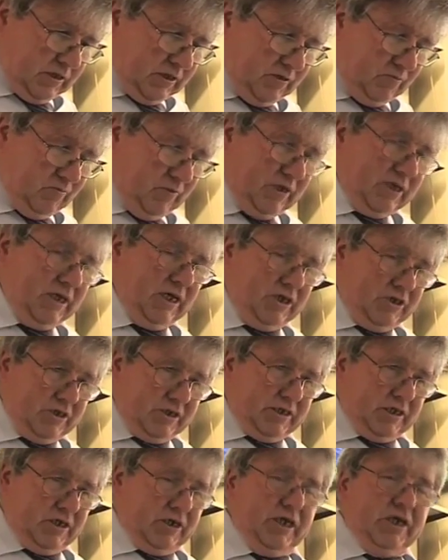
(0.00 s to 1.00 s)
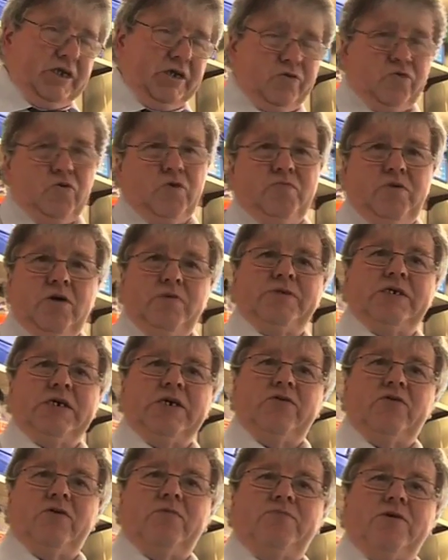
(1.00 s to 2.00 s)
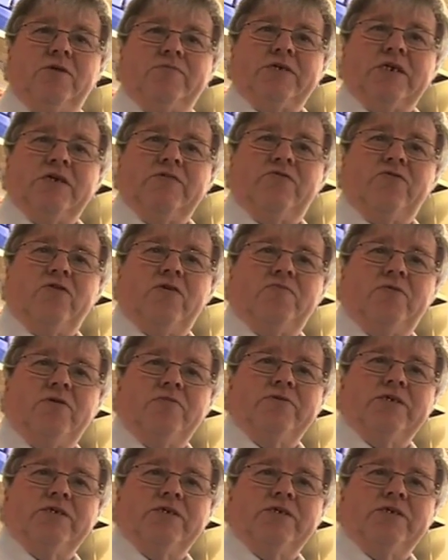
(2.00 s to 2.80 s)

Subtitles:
Well, just in our own pubs, in the four pubs.